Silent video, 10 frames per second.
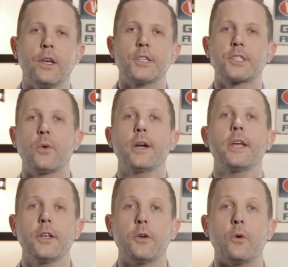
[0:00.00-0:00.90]
So what
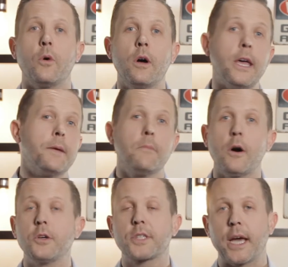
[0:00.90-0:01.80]
do? In
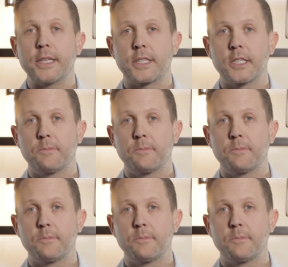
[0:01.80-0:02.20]
most cases,